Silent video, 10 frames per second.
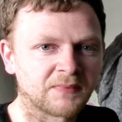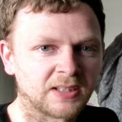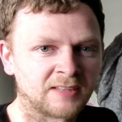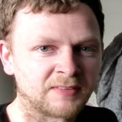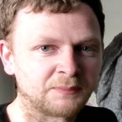
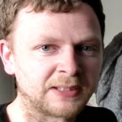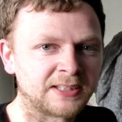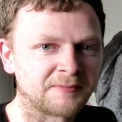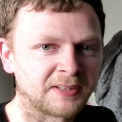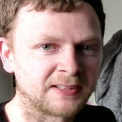and then when he
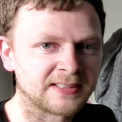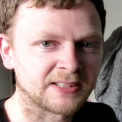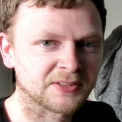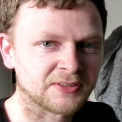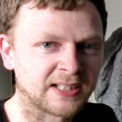defends, he
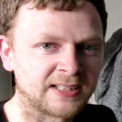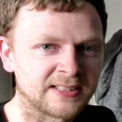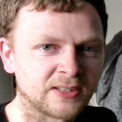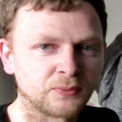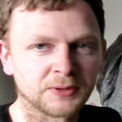also gains
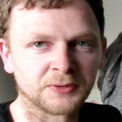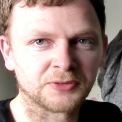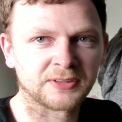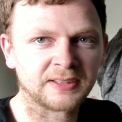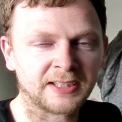a
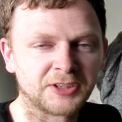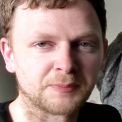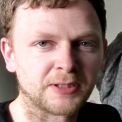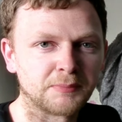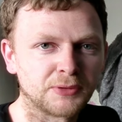100
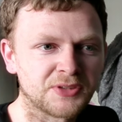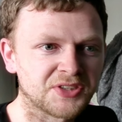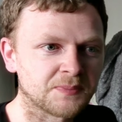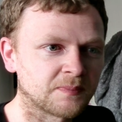HP boost.